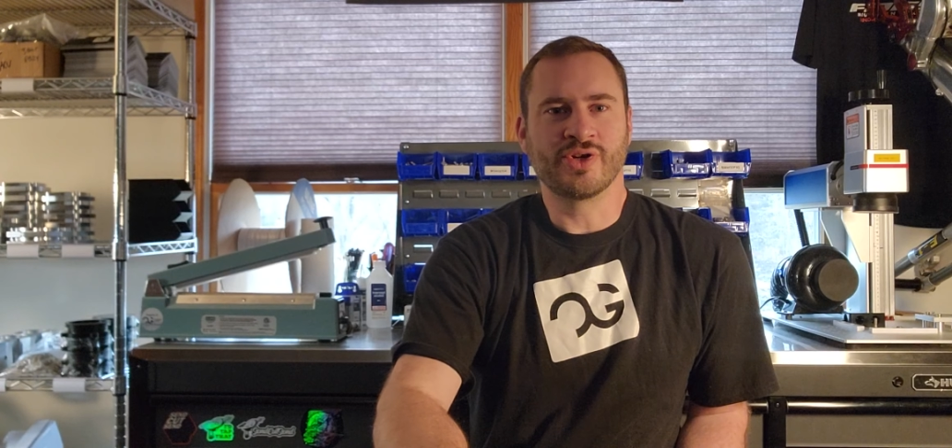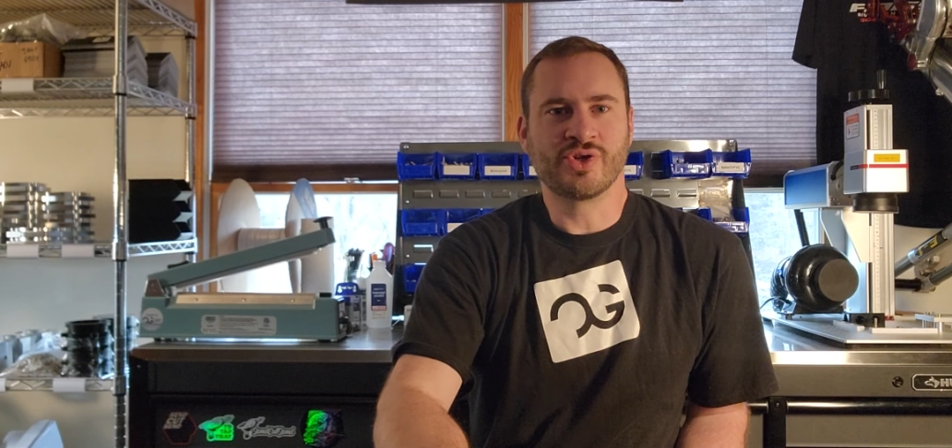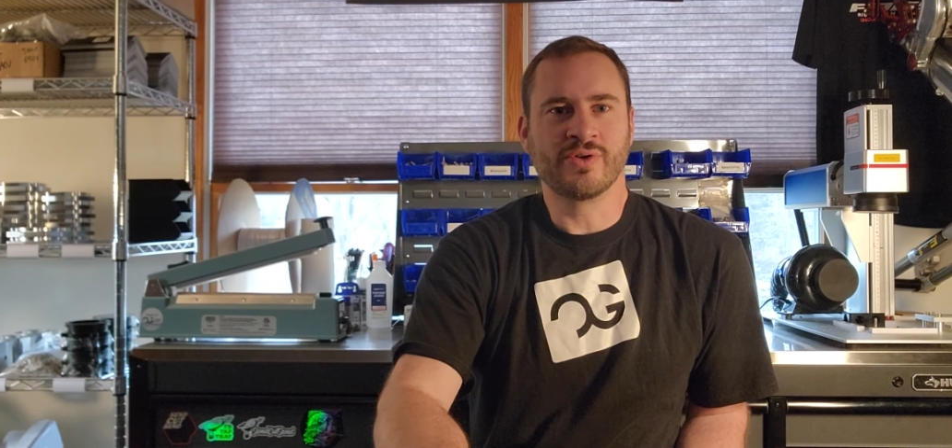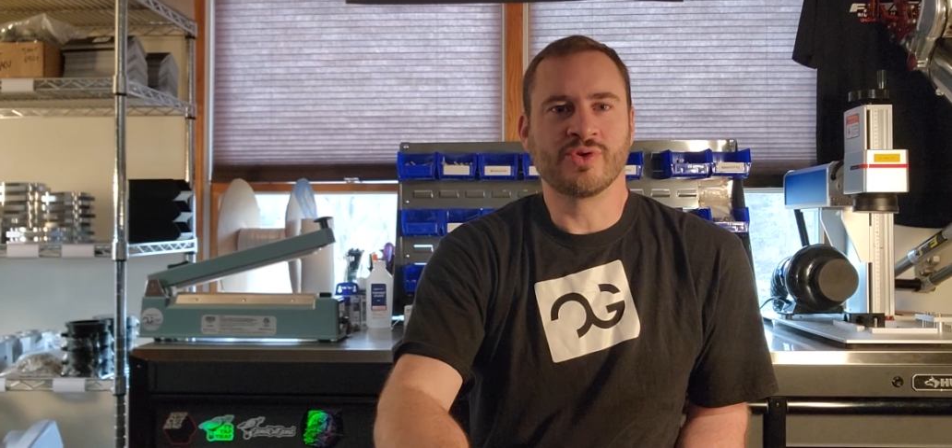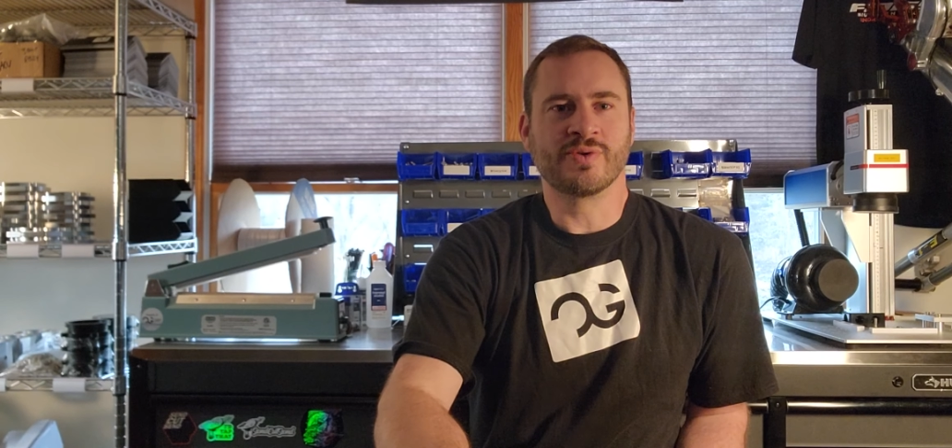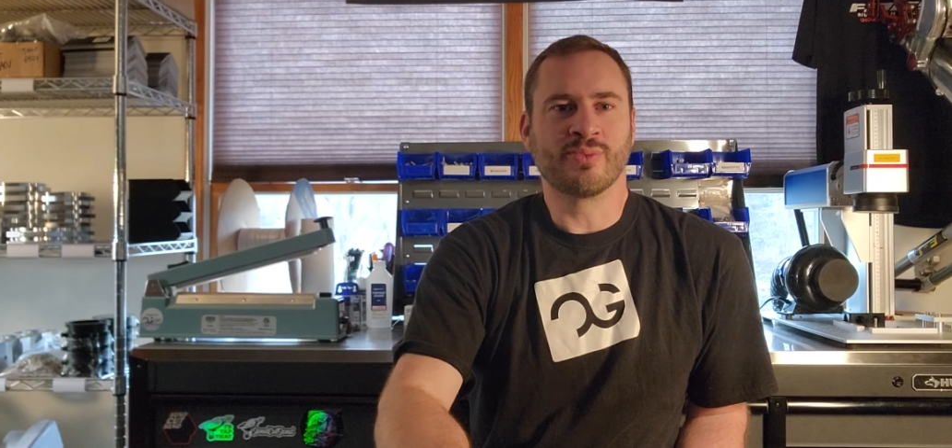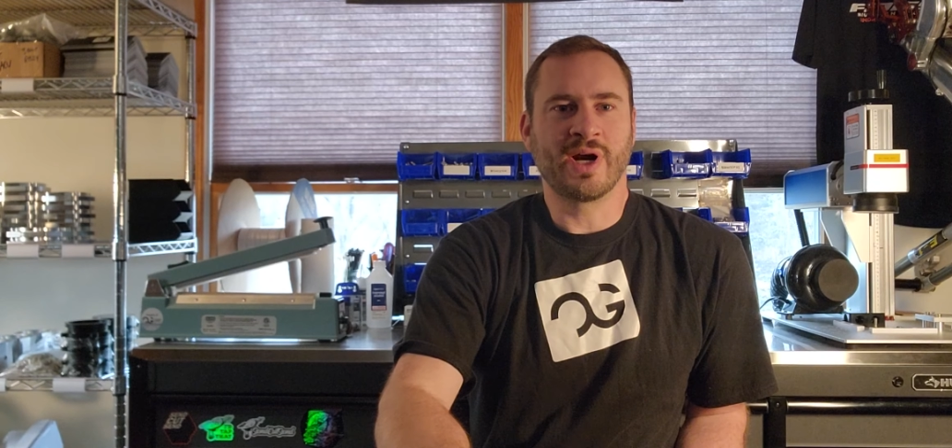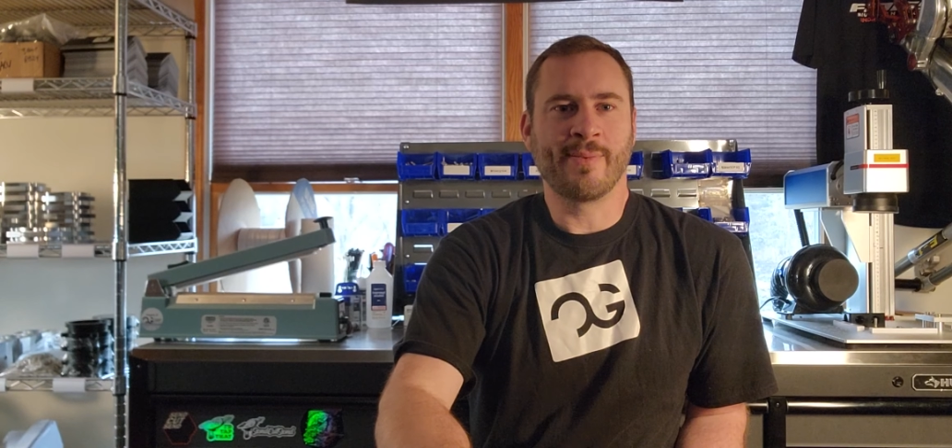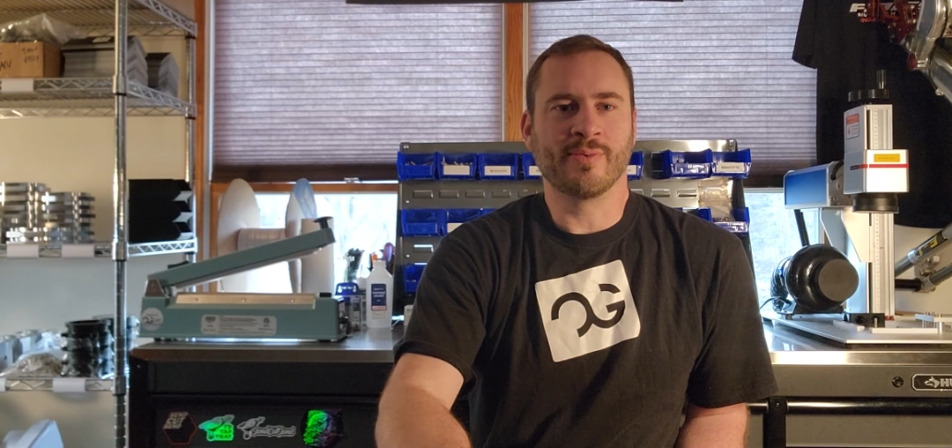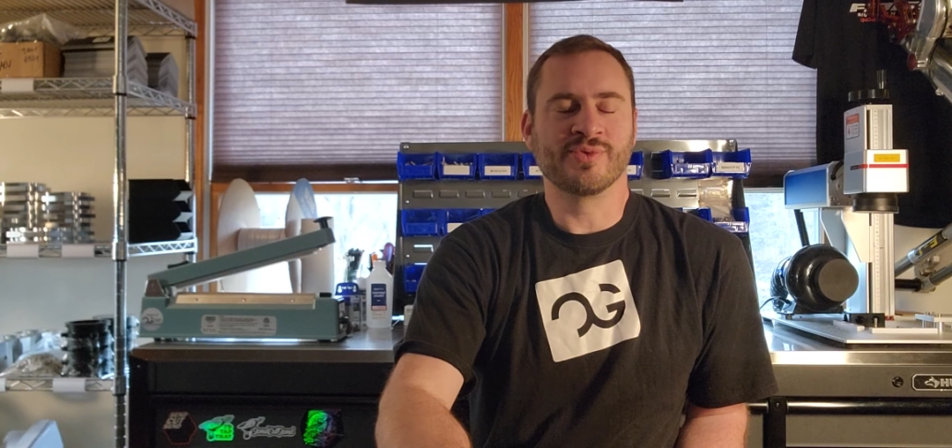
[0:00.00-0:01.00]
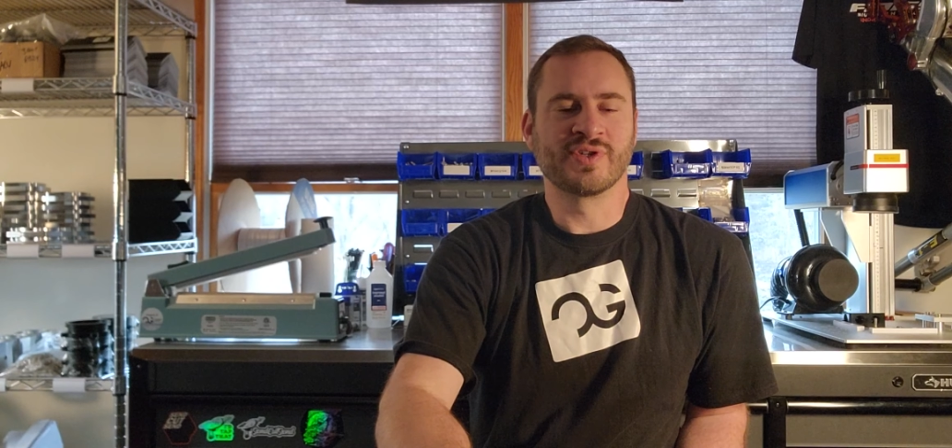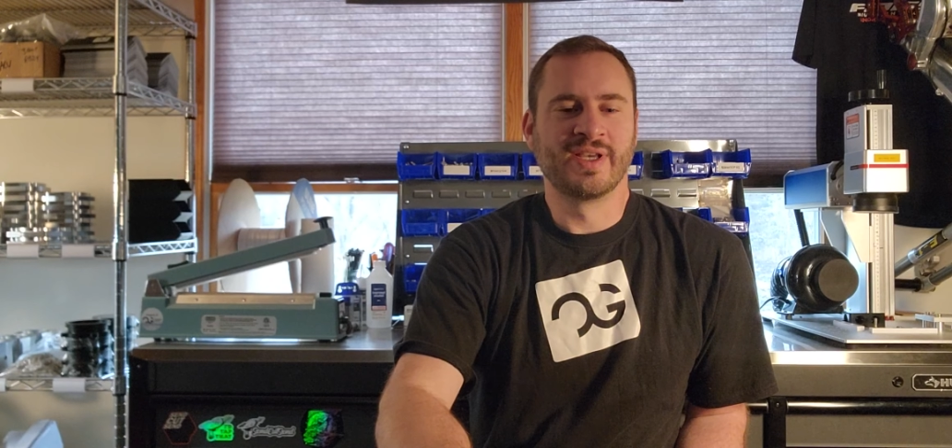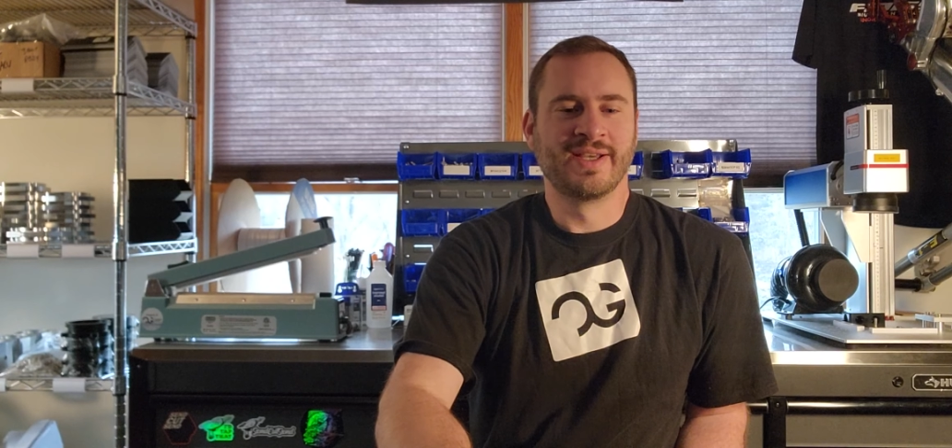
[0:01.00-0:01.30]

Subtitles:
issues and problems.